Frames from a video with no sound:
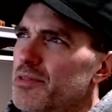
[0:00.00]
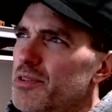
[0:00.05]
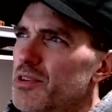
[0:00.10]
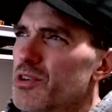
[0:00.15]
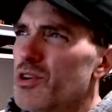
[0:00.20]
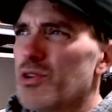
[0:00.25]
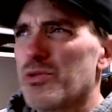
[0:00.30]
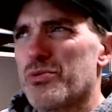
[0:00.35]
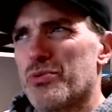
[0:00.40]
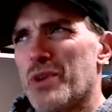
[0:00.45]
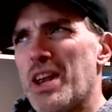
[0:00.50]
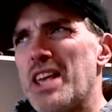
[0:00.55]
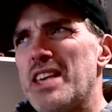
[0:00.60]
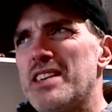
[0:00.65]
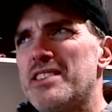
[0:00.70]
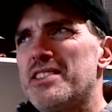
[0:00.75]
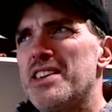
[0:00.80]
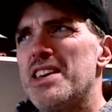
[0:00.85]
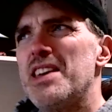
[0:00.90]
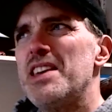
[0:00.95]

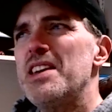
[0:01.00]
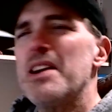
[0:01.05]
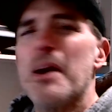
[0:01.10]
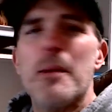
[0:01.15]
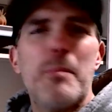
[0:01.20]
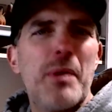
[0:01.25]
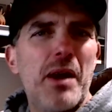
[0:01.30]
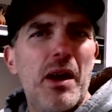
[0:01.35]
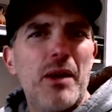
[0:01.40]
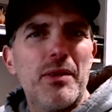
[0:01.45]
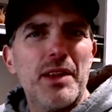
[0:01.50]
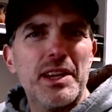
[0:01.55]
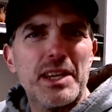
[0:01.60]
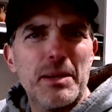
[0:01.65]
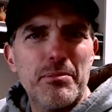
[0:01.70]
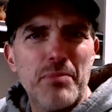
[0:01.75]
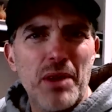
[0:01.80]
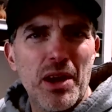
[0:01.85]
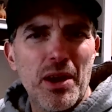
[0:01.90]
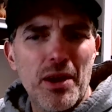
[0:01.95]
crazy about like
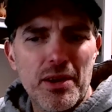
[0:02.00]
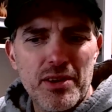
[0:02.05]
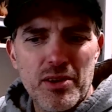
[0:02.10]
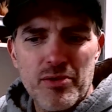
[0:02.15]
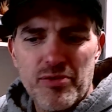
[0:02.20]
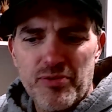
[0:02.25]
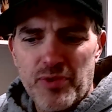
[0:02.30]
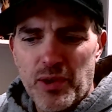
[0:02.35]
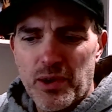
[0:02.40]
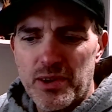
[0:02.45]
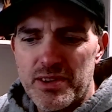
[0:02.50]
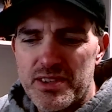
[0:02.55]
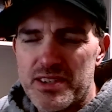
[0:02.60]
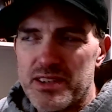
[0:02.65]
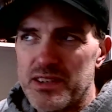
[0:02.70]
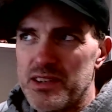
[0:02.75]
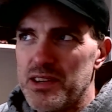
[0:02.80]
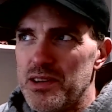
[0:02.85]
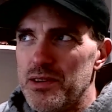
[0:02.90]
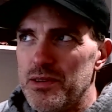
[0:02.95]
America
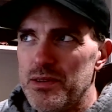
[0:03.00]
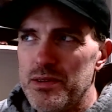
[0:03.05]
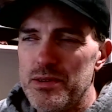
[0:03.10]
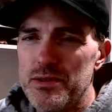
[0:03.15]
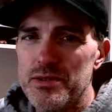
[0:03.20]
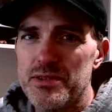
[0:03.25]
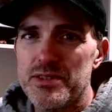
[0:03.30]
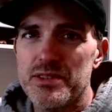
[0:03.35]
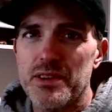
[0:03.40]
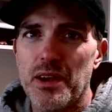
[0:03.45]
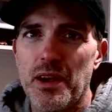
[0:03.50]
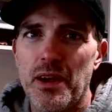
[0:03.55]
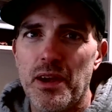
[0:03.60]
First news.